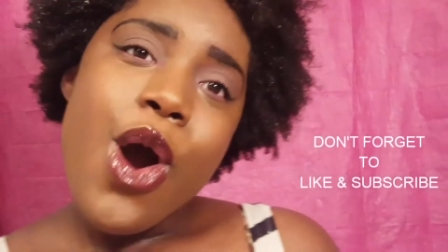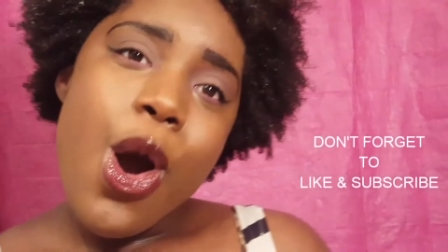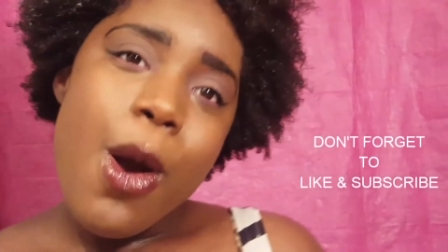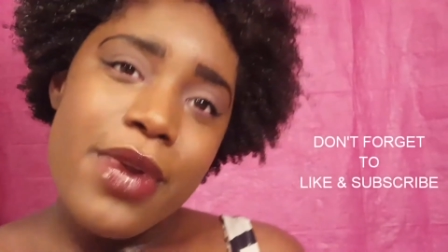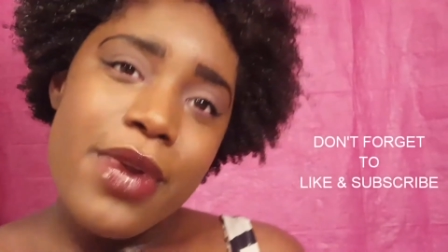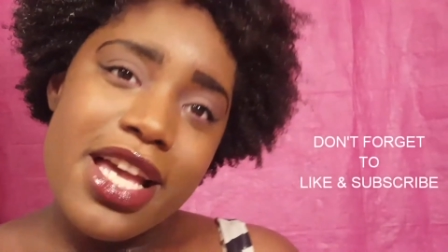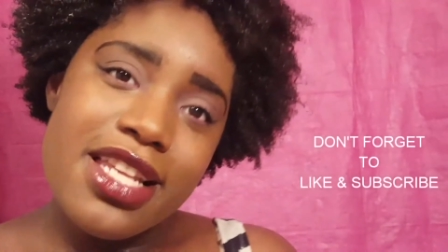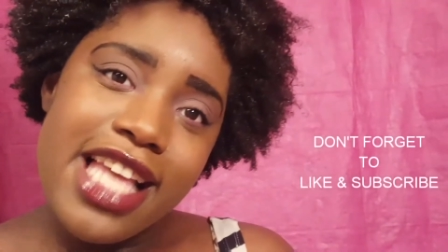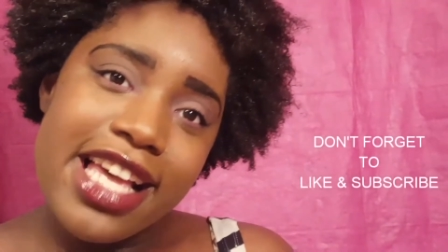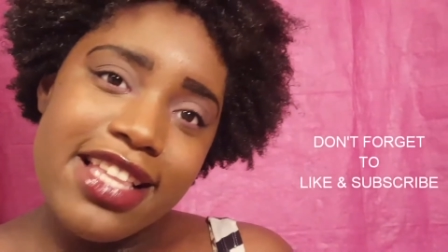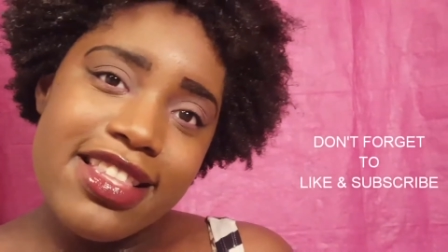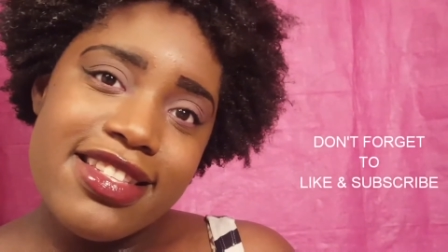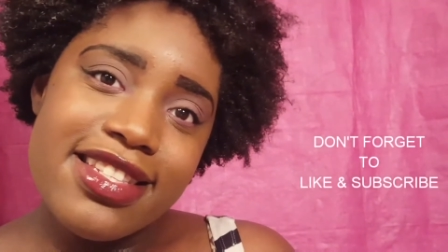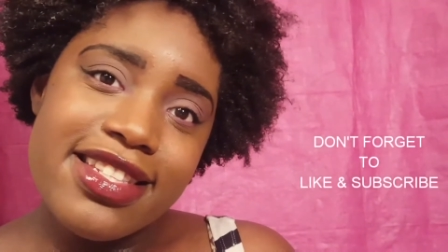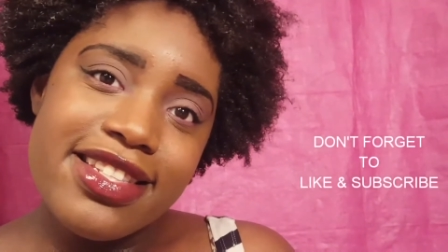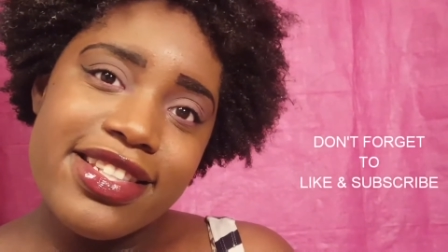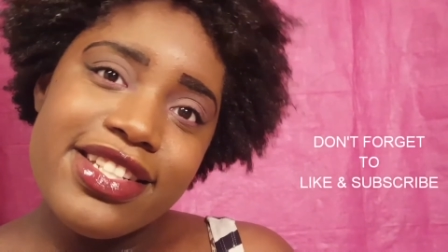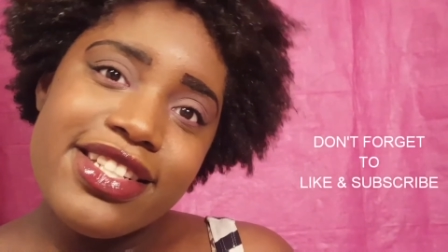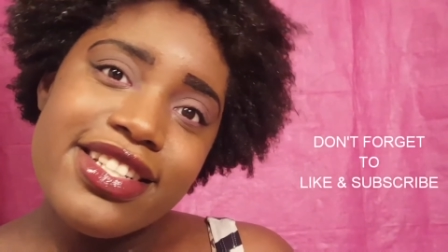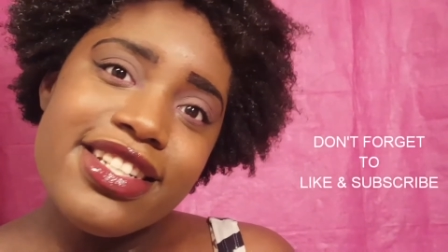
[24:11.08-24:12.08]
hope you guys like
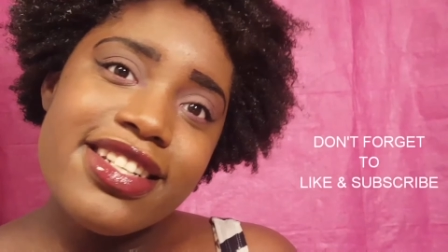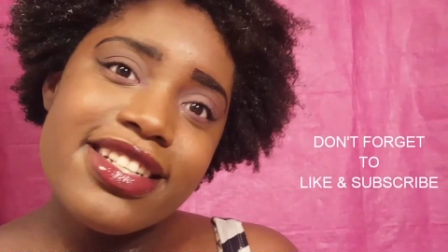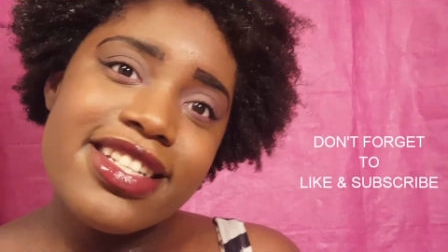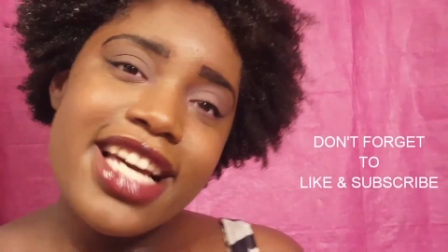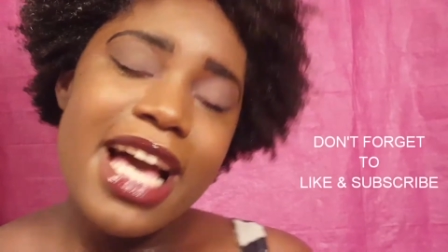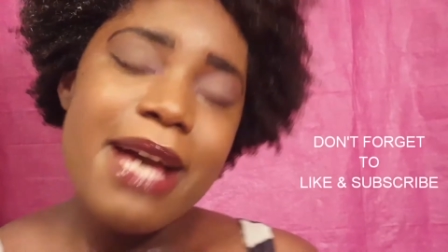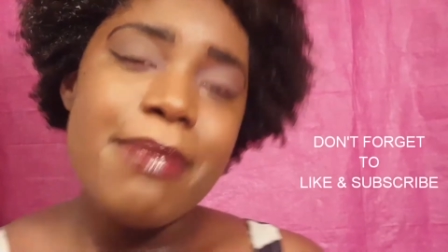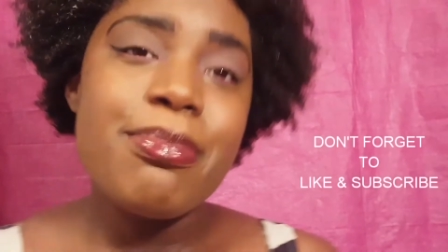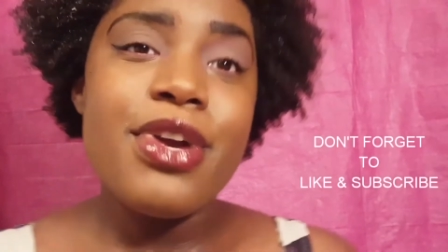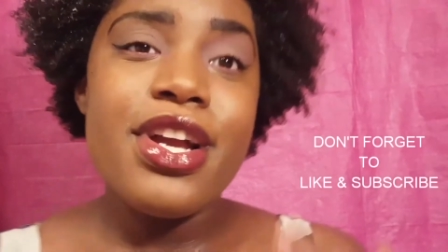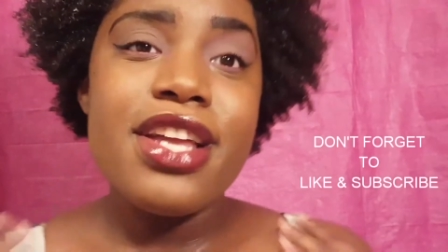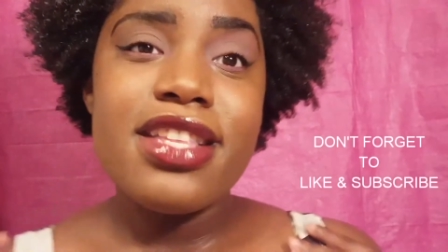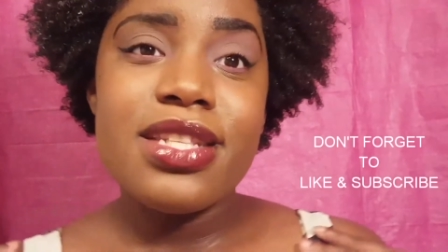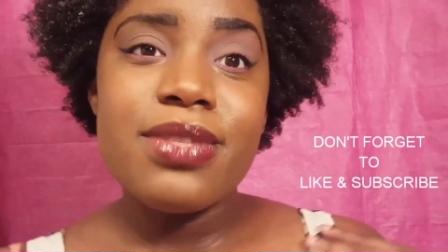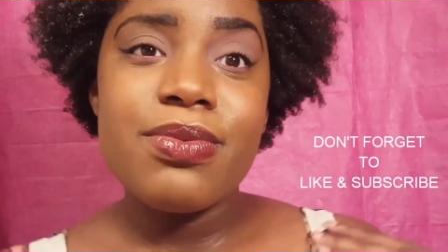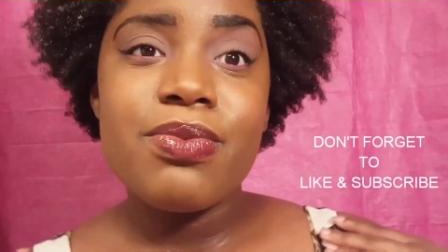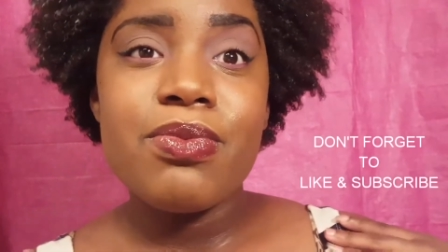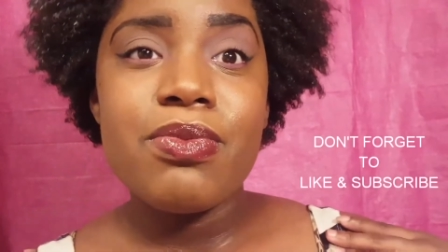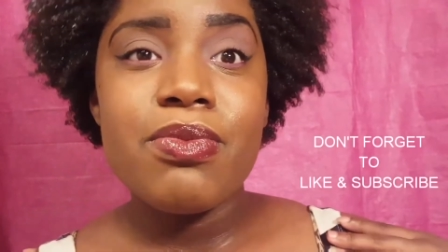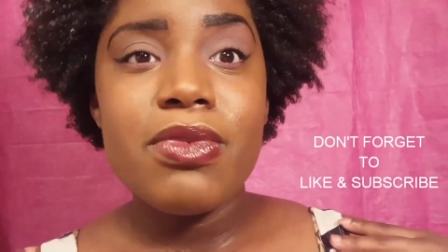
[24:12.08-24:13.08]
this look. I pray
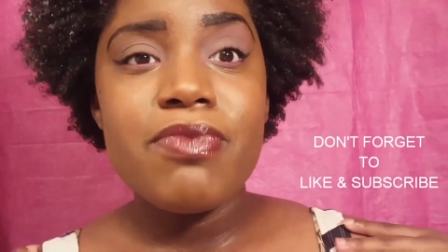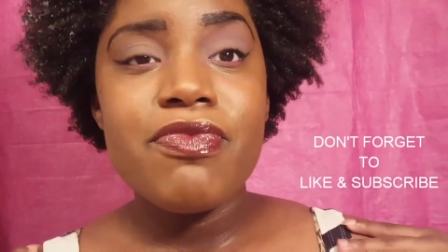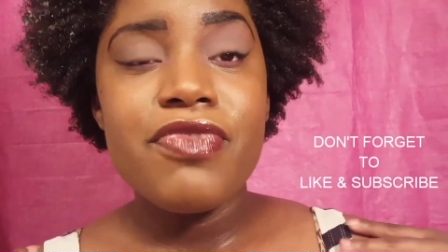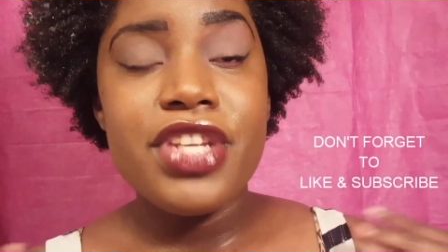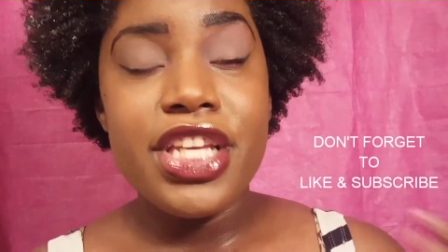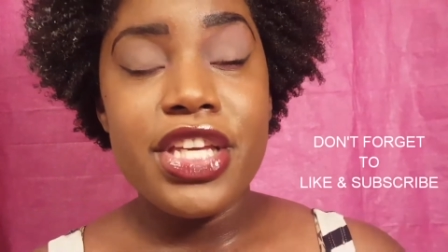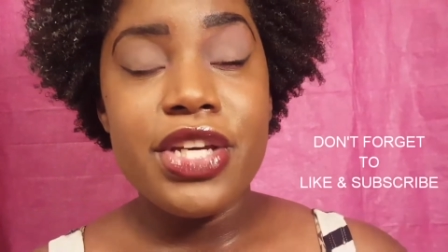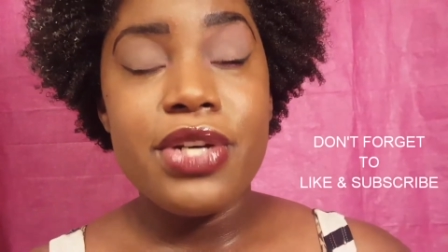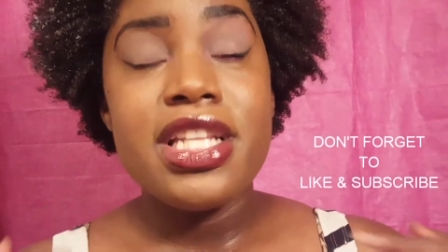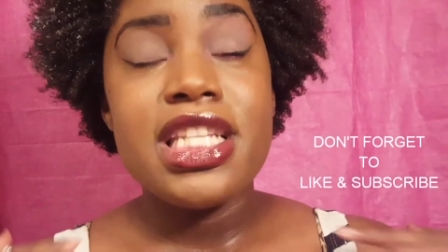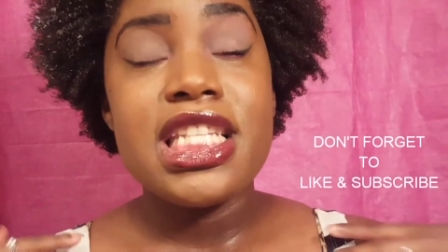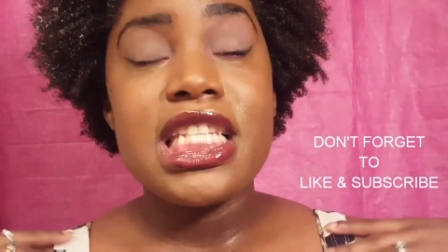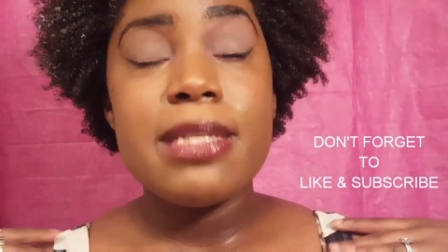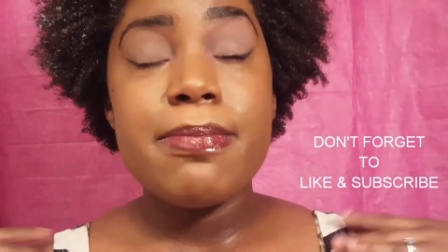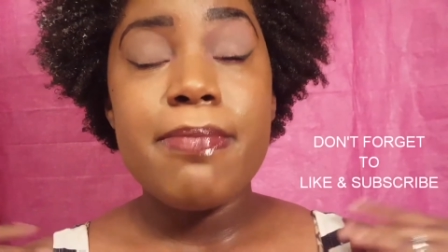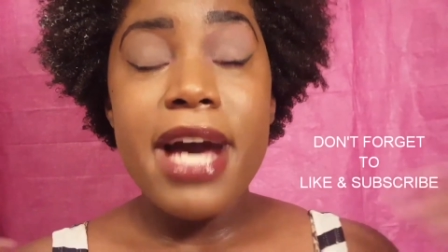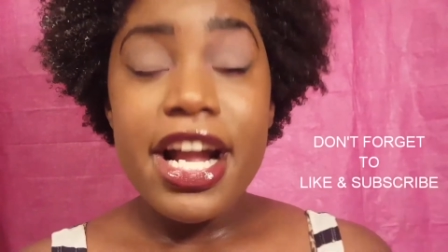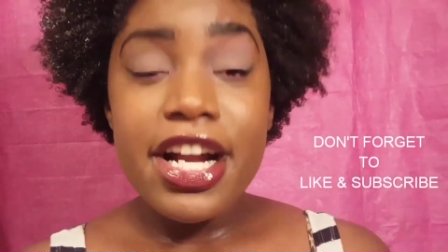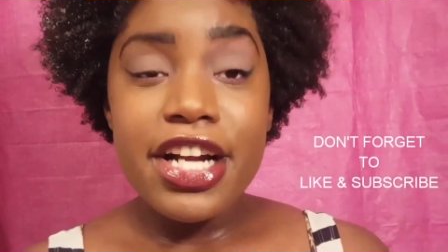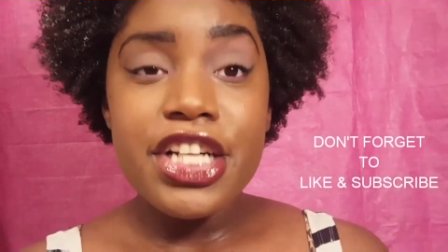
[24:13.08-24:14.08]
this video
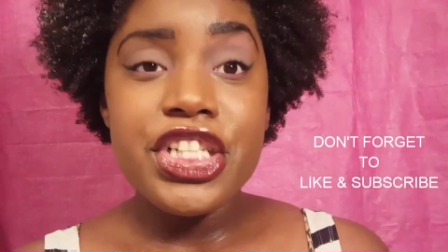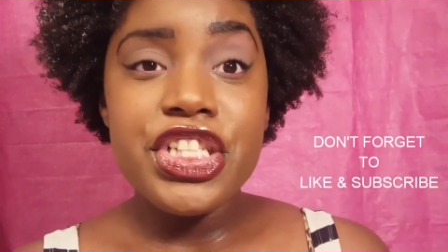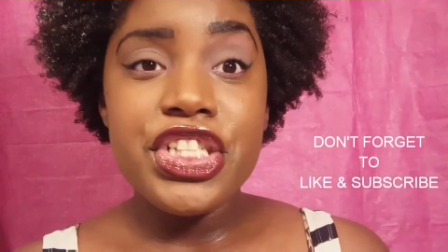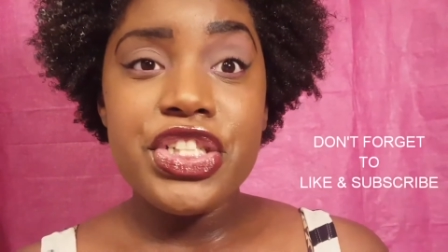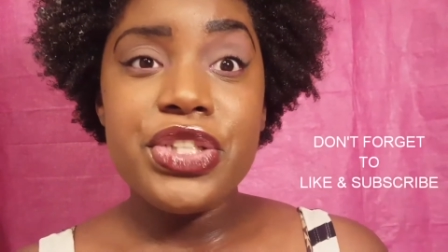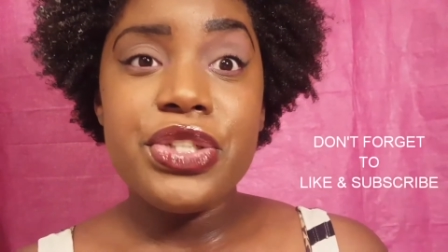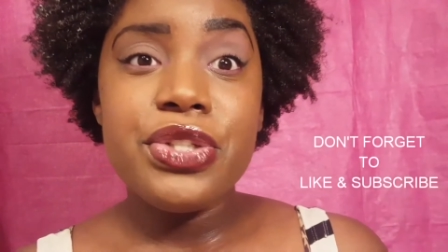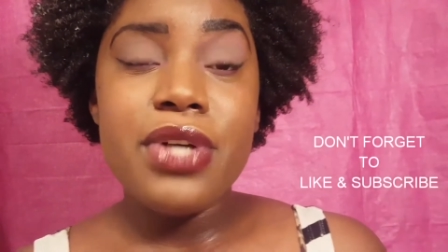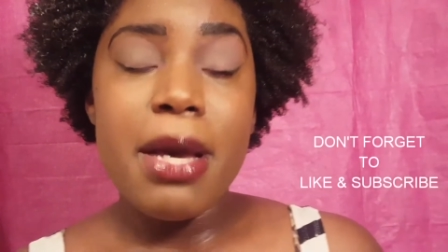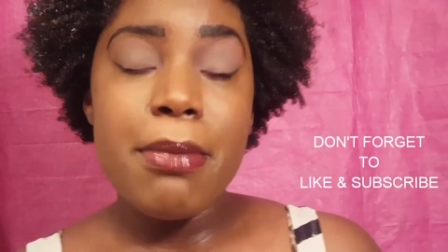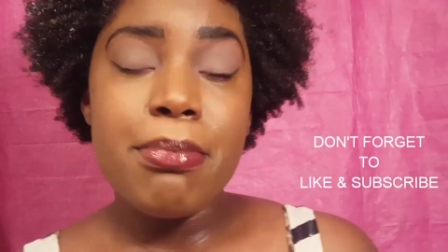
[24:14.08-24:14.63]
inspired you.